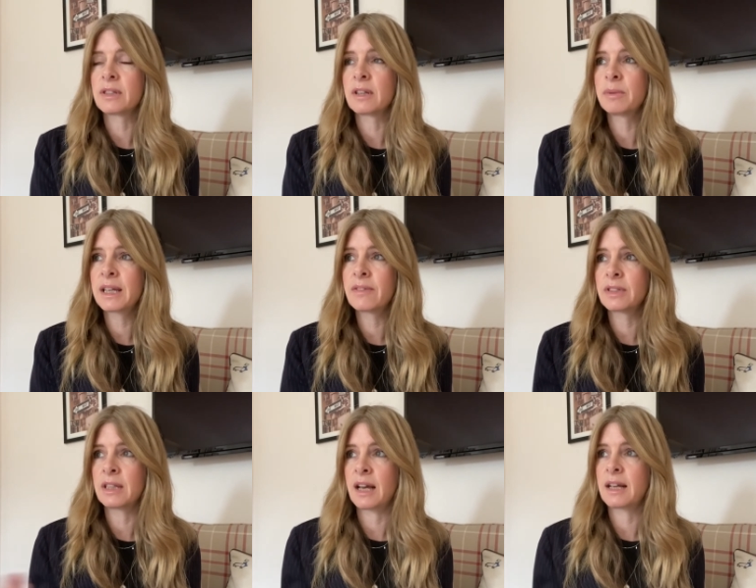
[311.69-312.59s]
So we give
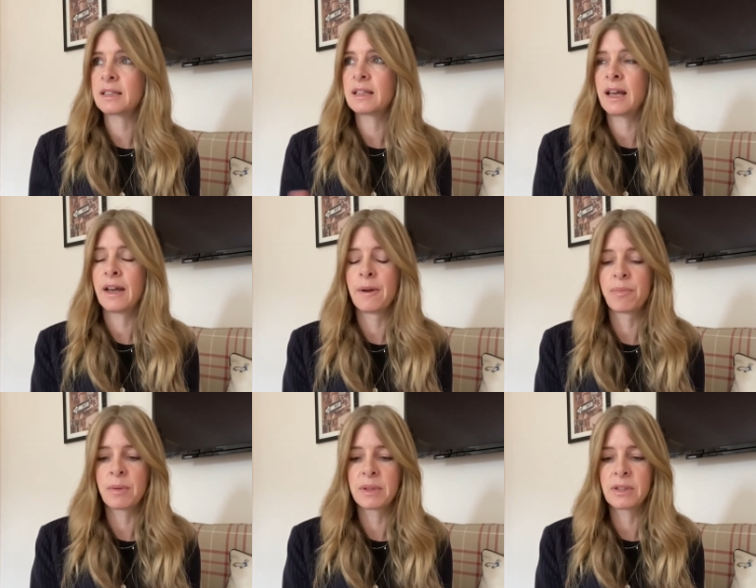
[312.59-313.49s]
to that,
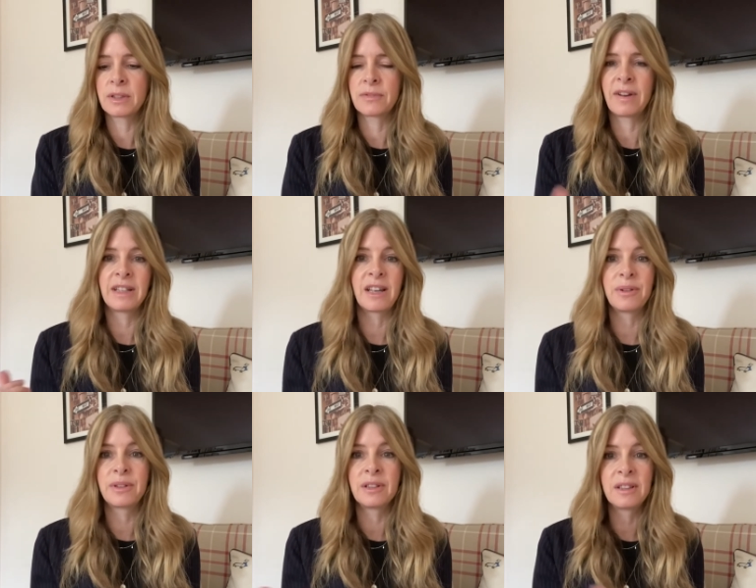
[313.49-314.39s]
and because it's very
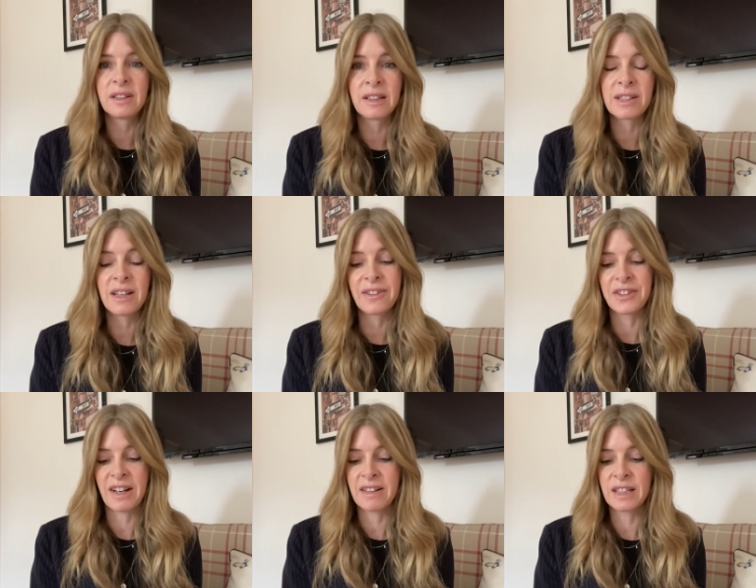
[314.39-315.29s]
local, it's a local
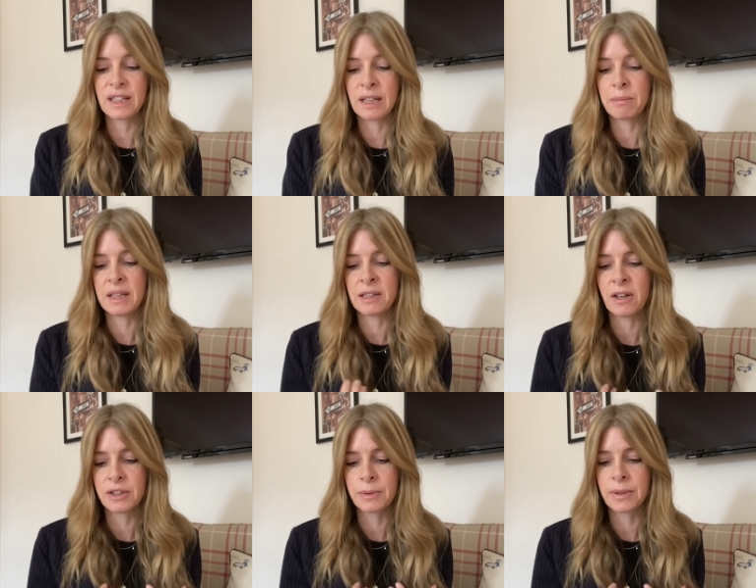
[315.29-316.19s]
charity, it means a
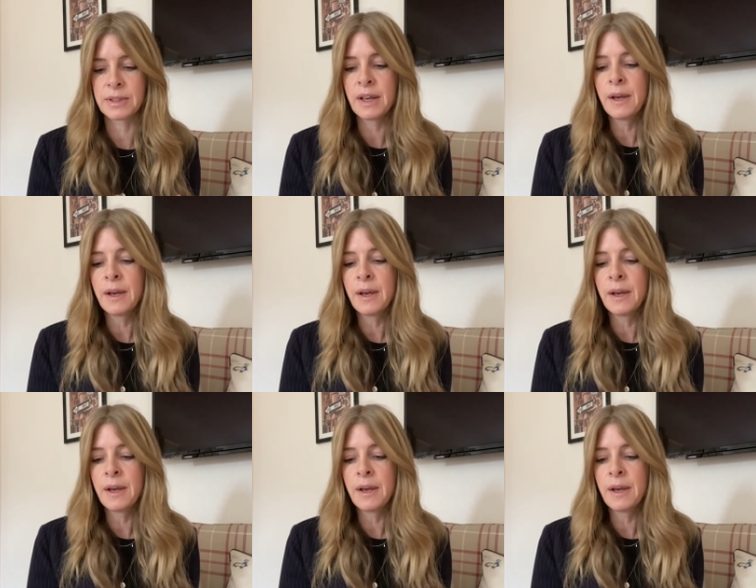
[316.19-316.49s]
lot to us.